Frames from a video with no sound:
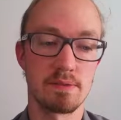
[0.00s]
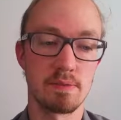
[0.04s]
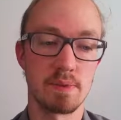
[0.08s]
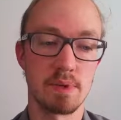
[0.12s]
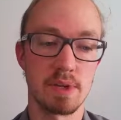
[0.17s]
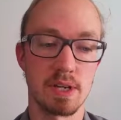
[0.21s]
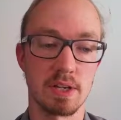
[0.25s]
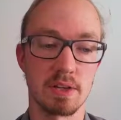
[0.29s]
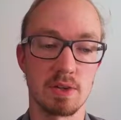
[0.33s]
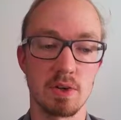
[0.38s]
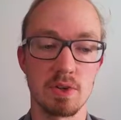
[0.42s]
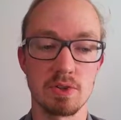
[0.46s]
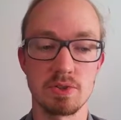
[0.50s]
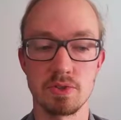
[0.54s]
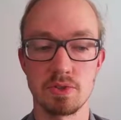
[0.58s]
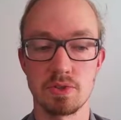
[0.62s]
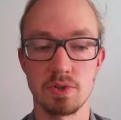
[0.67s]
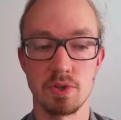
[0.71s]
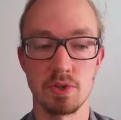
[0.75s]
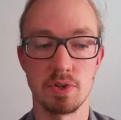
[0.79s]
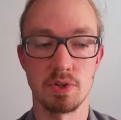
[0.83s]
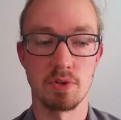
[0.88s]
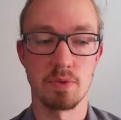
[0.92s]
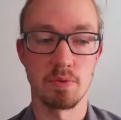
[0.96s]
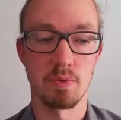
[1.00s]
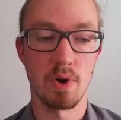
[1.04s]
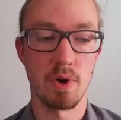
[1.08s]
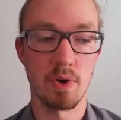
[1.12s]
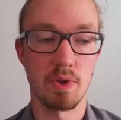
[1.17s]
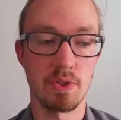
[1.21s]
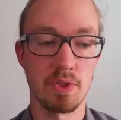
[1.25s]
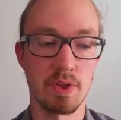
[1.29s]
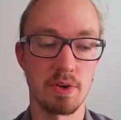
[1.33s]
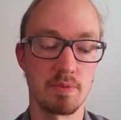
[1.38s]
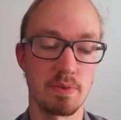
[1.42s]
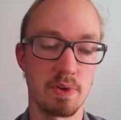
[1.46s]
we can also turn it
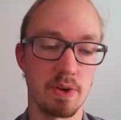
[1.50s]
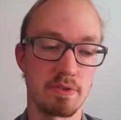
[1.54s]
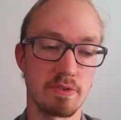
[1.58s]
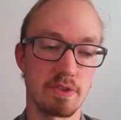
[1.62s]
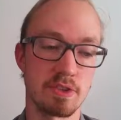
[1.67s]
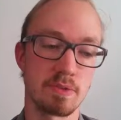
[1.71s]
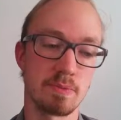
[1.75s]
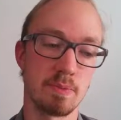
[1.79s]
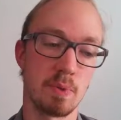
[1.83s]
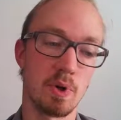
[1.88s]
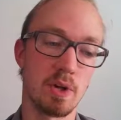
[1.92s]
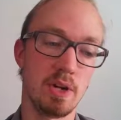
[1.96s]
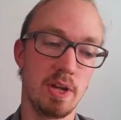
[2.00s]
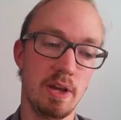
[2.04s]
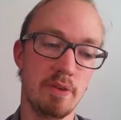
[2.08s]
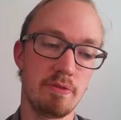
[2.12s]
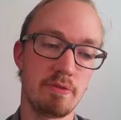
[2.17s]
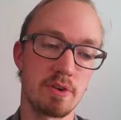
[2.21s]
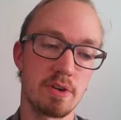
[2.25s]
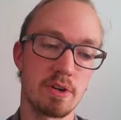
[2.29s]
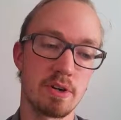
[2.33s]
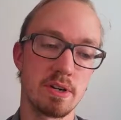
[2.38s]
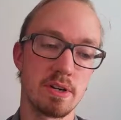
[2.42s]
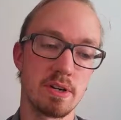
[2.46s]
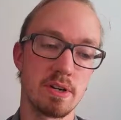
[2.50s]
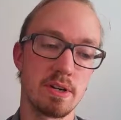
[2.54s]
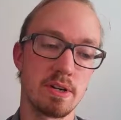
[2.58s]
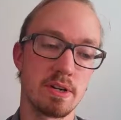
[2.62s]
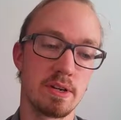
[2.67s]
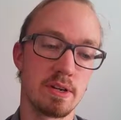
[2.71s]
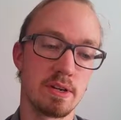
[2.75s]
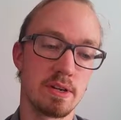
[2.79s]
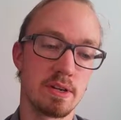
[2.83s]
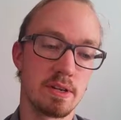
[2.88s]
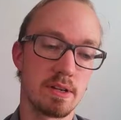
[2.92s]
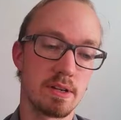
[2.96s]
around, that we have a small lever
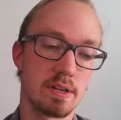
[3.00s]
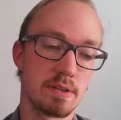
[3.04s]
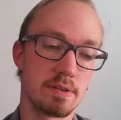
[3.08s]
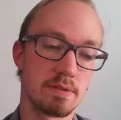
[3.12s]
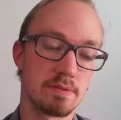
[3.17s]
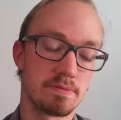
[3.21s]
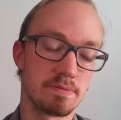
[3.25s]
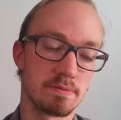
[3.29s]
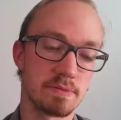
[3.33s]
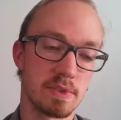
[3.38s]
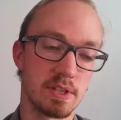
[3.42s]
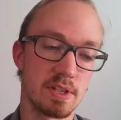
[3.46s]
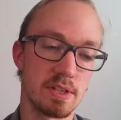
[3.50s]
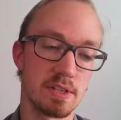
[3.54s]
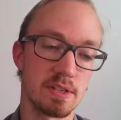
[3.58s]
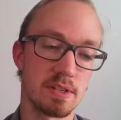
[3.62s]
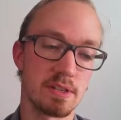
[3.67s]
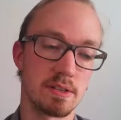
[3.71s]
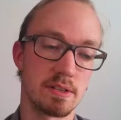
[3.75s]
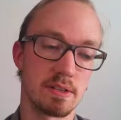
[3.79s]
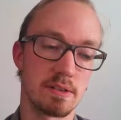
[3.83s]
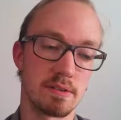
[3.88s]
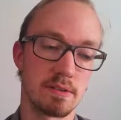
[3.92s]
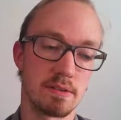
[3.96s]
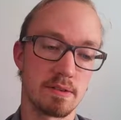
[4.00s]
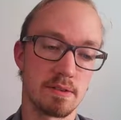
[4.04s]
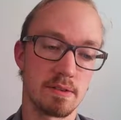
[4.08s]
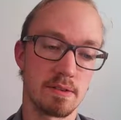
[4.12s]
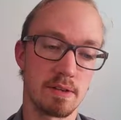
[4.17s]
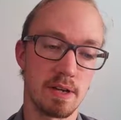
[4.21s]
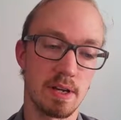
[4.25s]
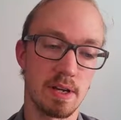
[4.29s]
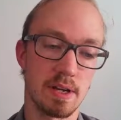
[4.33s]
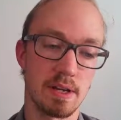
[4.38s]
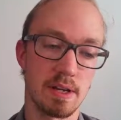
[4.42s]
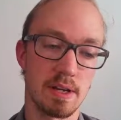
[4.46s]
and
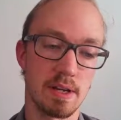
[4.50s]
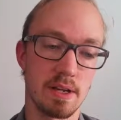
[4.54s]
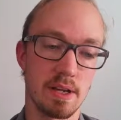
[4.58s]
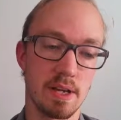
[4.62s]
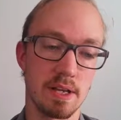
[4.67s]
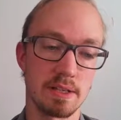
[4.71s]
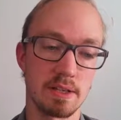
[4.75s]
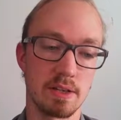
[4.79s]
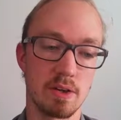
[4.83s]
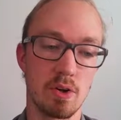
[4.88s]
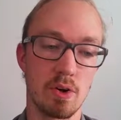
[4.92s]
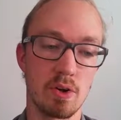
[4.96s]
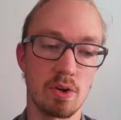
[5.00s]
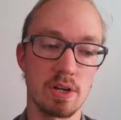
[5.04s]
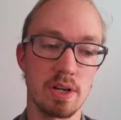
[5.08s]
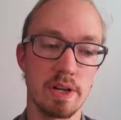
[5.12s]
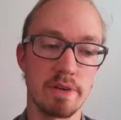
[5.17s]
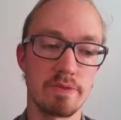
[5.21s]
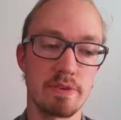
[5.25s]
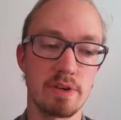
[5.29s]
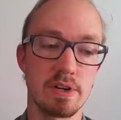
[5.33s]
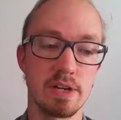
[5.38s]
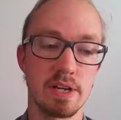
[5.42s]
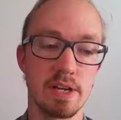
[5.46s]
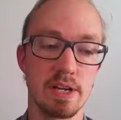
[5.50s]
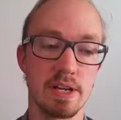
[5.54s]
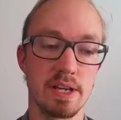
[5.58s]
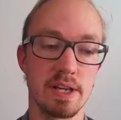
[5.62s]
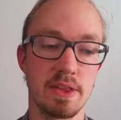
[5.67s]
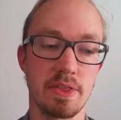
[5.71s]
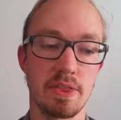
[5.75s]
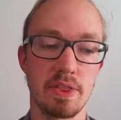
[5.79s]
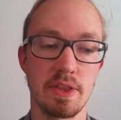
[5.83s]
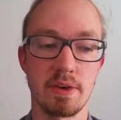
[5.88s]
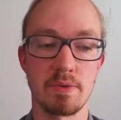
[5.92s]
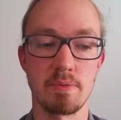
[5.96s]
the long lever,
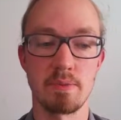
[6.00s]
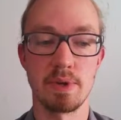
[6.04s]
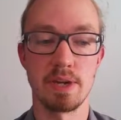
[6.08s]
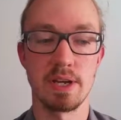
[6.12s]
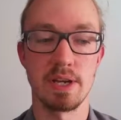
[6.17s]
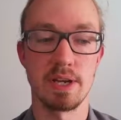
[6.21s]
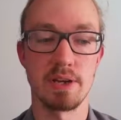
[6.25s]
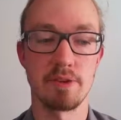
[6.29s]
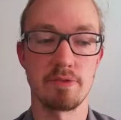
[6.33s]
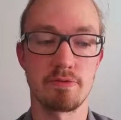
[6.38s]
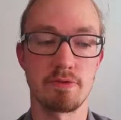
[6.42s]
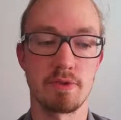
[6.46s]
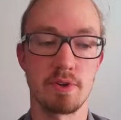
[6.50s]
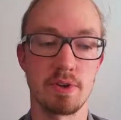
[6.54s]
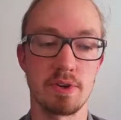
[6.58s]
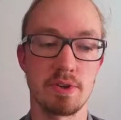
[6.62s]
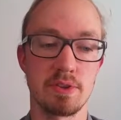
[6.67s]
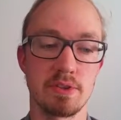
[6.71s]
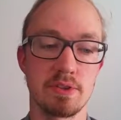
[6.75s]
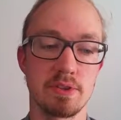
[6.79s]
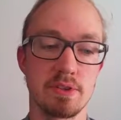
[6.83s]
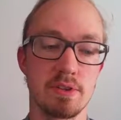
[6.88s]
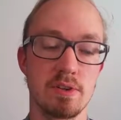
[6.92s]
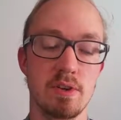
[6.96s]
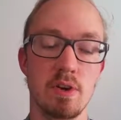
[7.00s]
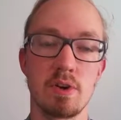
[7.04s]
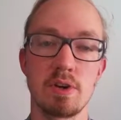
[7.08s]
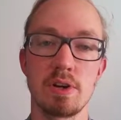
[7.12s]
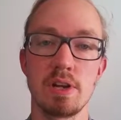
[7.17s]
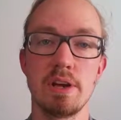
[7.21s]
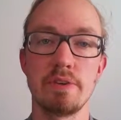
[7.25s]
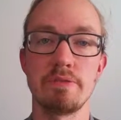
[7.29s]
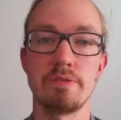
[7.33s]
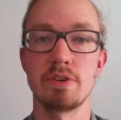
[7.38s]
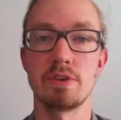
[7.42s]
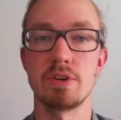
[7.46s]
and then we have on the long
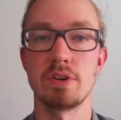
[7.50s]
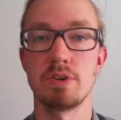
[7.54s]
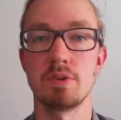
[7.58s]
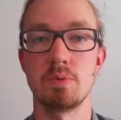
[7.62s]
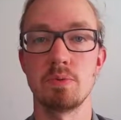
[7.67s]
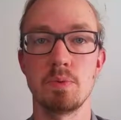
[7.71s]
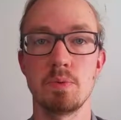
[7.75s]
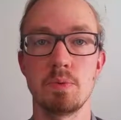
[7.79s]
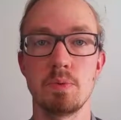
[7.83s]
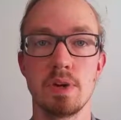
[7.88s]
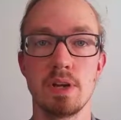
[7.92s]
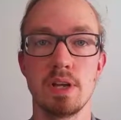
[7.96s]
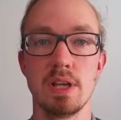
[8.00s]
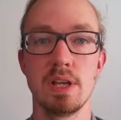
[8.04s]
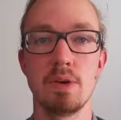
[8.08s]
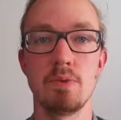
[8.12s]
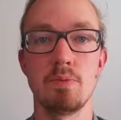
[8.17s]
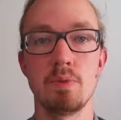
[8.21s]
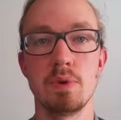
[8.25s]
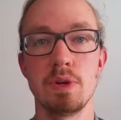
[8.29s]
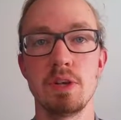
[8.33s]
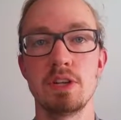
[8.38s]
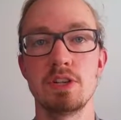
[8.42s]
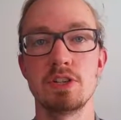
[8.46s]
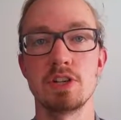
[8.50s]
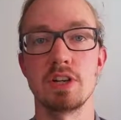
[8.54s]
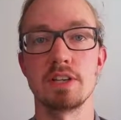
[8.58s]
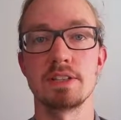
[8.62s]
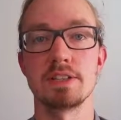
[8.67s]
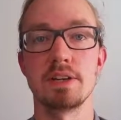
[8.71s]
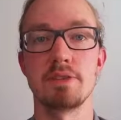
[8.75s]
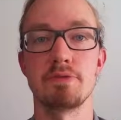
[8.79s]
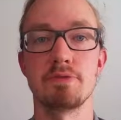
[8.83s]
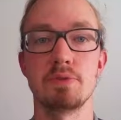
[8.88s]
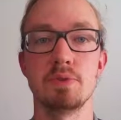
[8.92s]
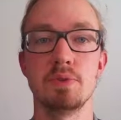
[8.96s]
lever we
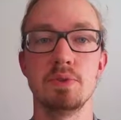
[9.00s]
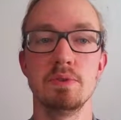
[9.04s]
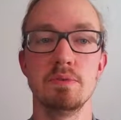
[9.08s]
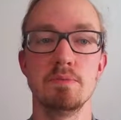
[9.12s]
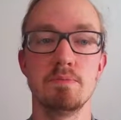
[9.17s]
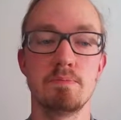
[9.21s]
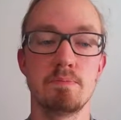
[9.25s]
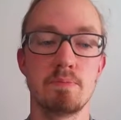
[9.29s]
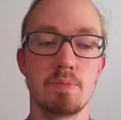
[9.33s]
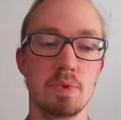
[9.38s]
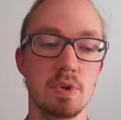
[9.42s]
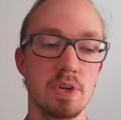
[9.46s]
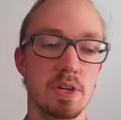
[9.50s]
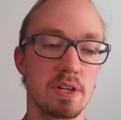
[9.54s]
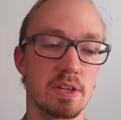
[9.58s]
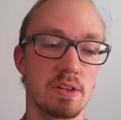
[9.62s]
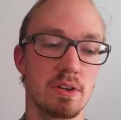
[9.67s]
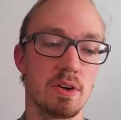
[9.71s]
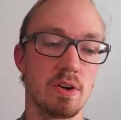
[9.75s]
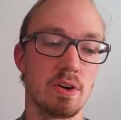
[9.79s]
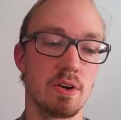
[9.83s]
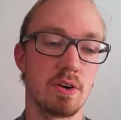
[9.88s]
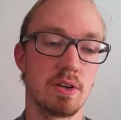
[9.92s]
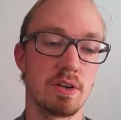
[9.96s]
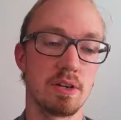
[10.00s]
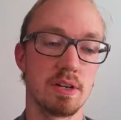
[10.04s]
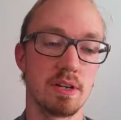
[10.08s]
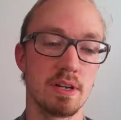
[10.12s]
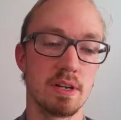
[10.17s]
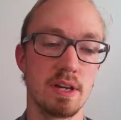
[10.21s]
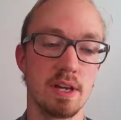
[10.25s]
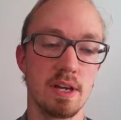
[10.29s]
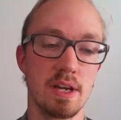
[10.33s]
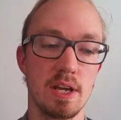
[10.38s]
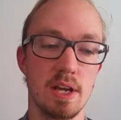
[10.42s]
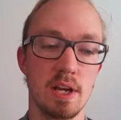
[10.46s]
just have to bring
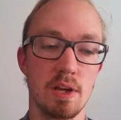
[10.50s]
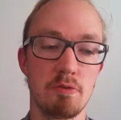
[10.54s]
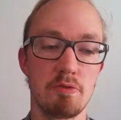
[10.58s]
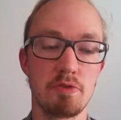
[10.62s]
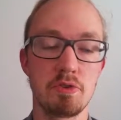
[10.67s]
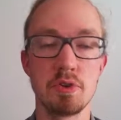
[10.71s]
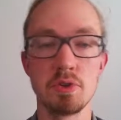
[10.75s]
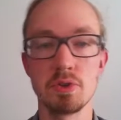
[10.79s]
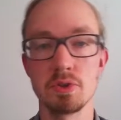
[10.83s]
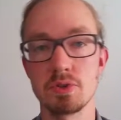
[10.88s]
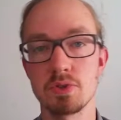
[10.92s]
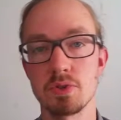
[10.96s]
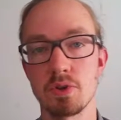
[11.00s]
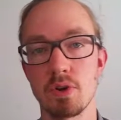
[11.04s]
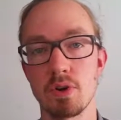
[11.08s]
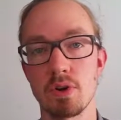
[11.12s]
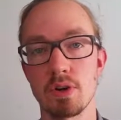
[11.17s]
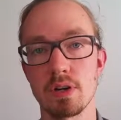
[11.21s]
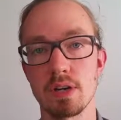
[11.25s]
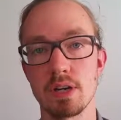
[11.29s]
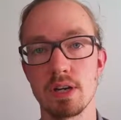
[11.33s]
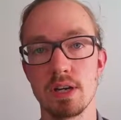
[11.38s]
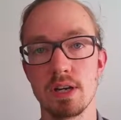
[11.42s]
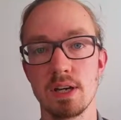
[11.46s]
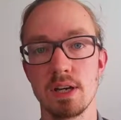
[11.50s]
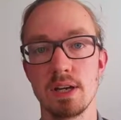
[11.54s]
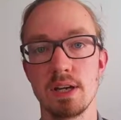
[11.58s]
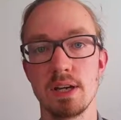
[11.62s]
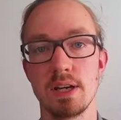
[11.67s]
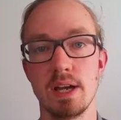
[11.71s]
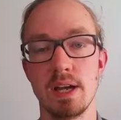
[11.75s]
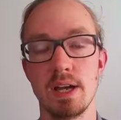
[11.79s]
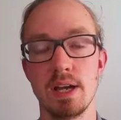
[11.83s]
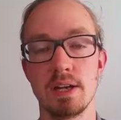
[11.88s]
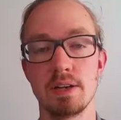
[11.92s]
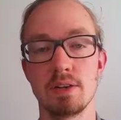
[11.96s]
on few torque,
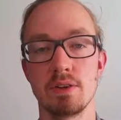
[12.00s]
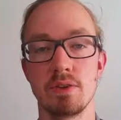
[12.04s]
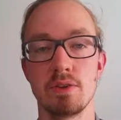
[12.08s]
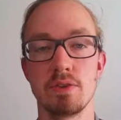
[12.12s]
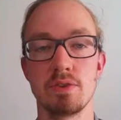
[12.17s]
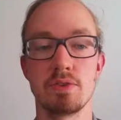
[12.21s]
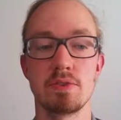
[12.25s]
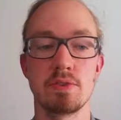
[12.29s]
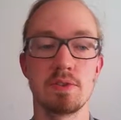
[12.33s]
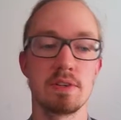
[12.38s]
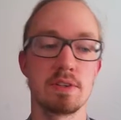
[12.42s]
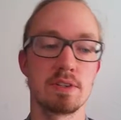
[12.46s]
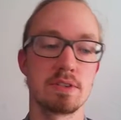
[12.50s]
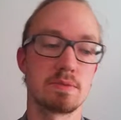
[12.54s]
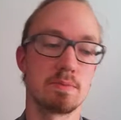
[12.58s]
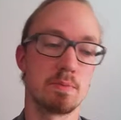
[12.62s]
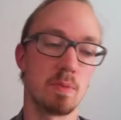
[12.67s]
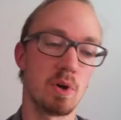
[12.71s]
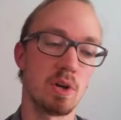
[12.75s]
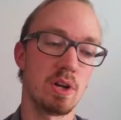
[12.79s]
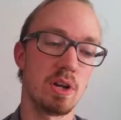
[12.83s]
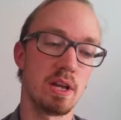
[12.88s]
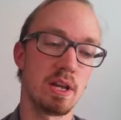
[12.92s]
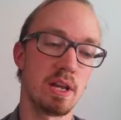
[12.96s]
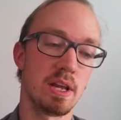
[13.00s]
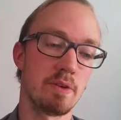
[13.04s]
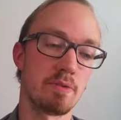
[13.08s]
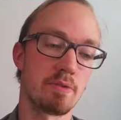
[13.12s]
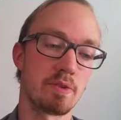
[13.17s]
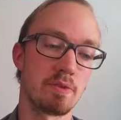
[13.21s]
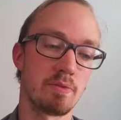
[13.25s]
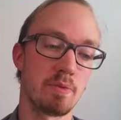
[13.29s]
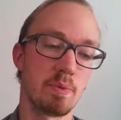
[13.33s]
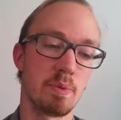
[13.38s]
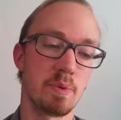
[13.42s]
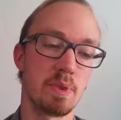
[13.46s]
and on the smaller
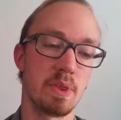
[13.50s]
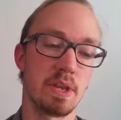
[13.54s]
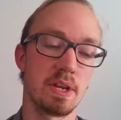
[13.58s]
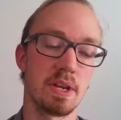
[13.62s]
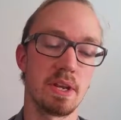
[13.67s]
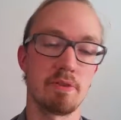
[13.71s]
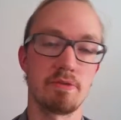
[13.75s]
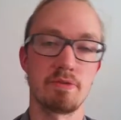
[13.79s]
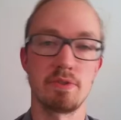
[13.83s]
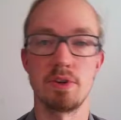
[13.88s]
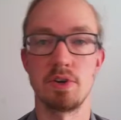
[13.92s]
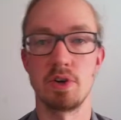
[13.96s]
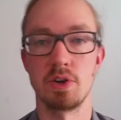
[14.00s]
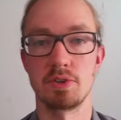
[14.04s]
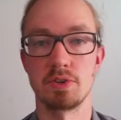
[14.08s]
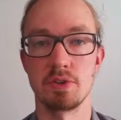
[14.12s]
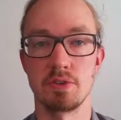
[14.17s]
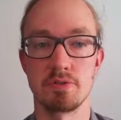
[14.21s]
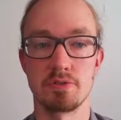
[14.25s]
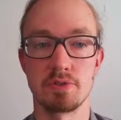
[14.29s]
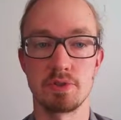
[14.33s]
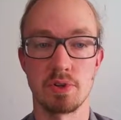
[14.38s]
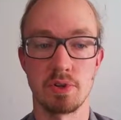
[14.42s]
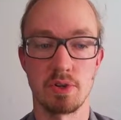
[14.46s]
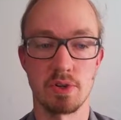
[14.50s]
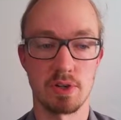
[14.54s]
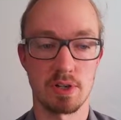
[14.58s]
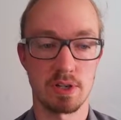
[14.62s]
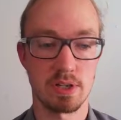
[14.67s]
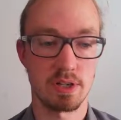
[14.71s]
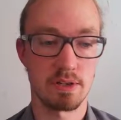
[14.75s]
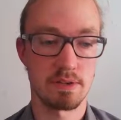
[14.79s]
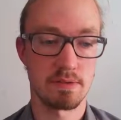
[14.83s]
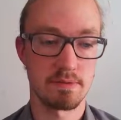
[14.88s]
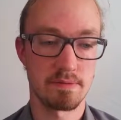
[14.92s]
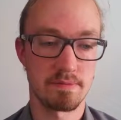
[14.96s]
lever we then have a lot of
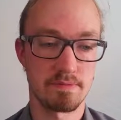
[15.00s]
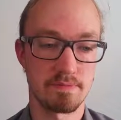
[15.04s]
torque.